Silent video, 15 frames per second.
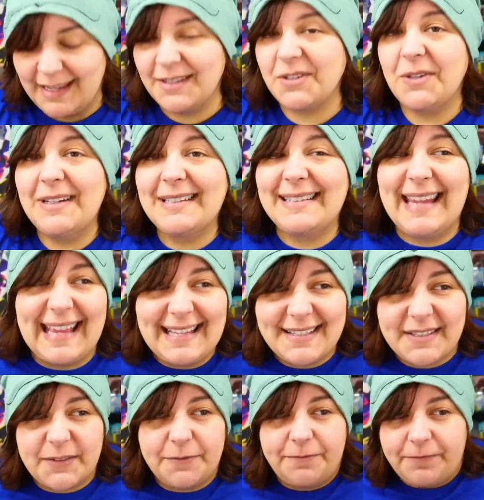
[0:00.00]
It's gonna
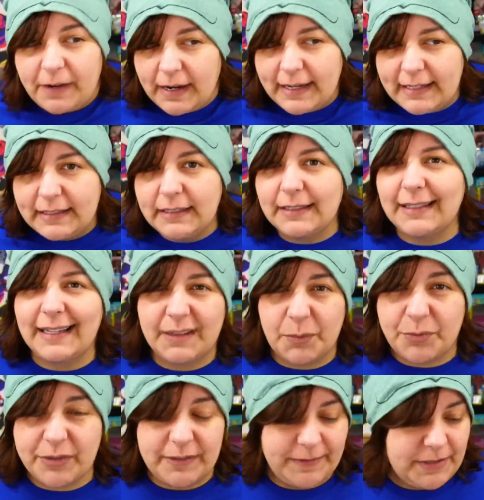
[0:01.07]
taste fine like the
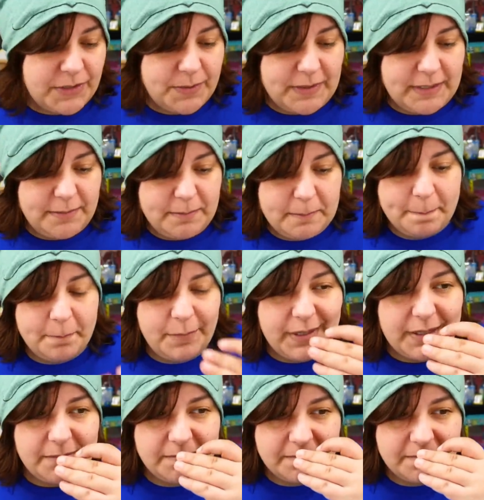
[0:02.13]
previous one, but